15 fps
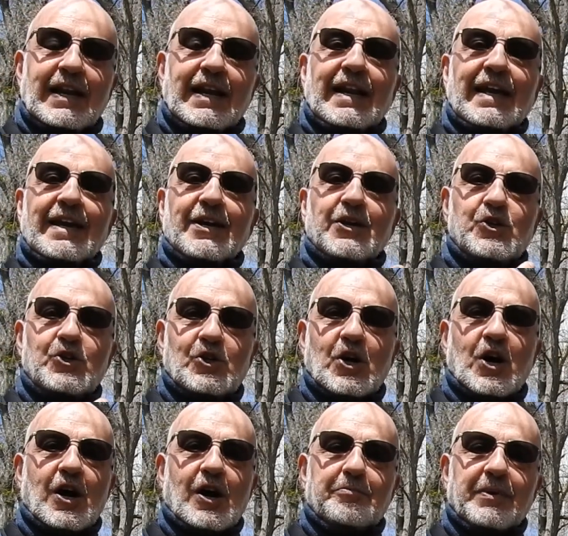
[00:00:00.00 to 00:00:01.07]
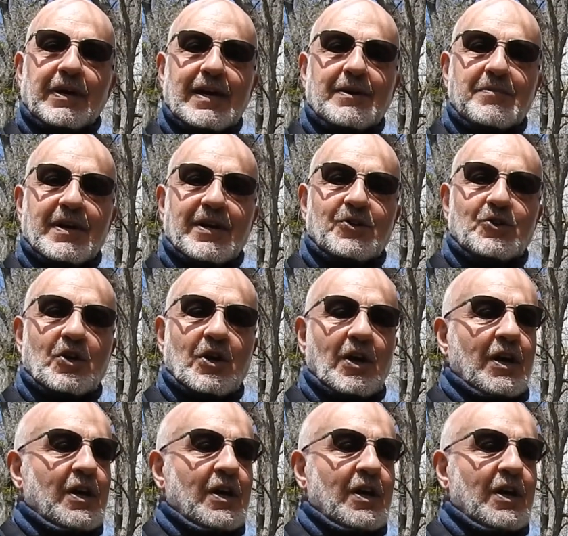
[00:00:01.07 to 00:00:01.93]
clear, sharp image.